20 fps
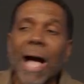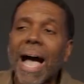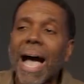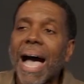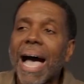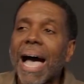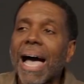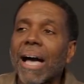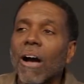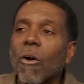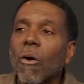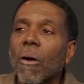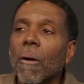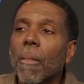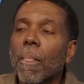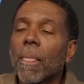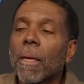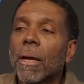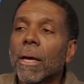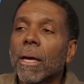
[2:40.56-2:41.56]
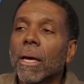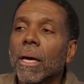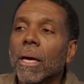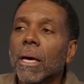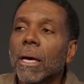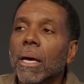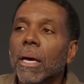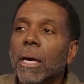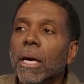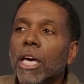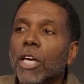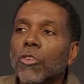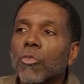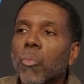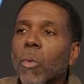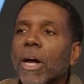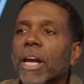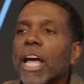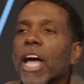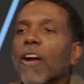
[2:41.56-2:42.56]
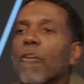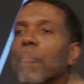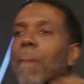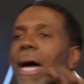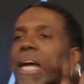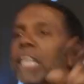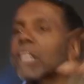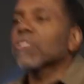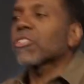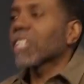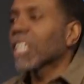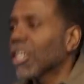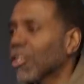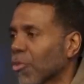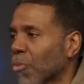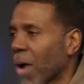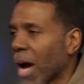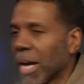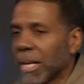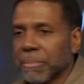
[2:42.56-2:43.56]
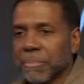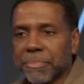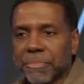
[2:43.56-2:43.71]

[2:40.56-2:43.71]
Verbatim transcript: eye is what everybody else says is right.